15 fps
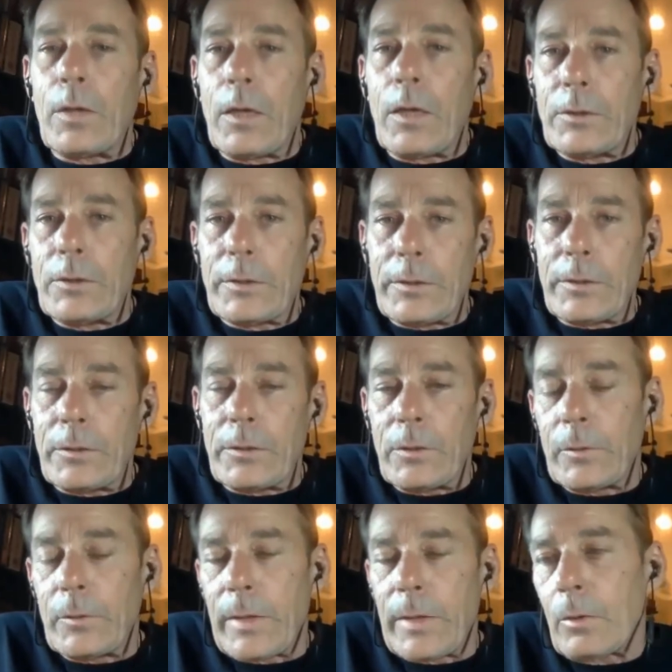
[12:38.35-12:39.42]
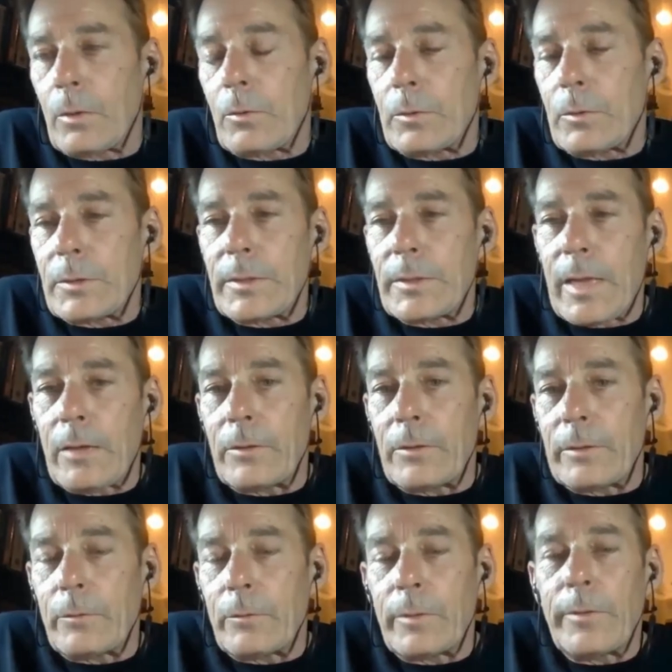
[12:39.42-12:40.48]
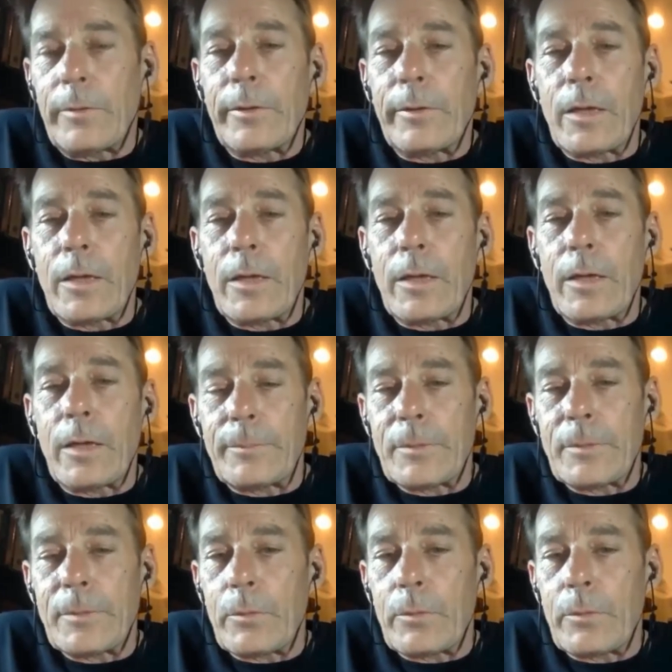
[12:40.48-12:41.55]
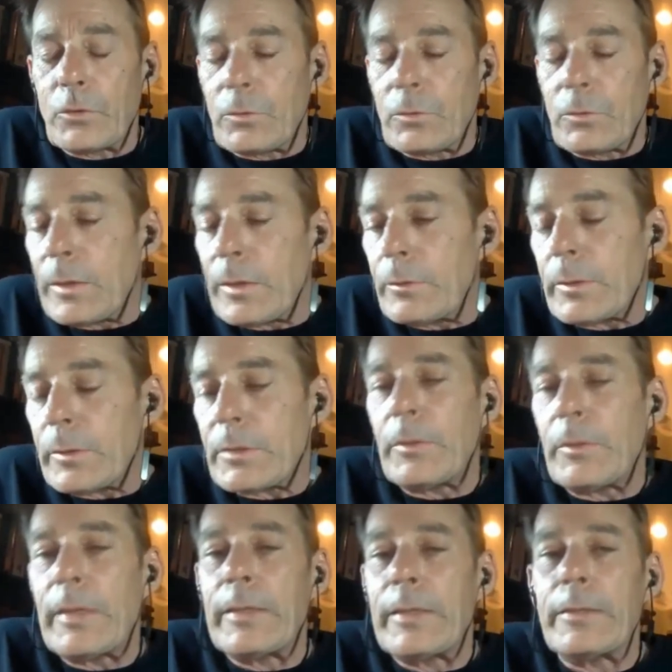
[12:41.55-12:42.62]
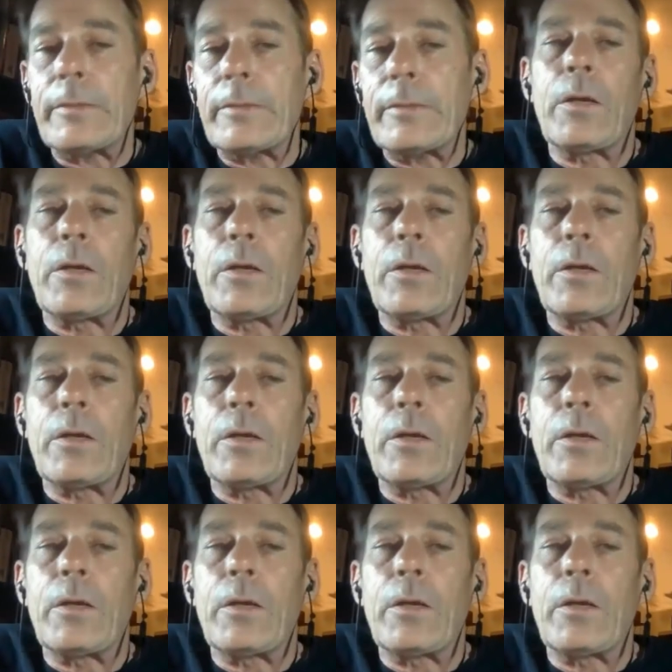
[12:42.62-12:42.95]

Conscious Consumer Network, on Saturday, and one of the concepts I was trying to explain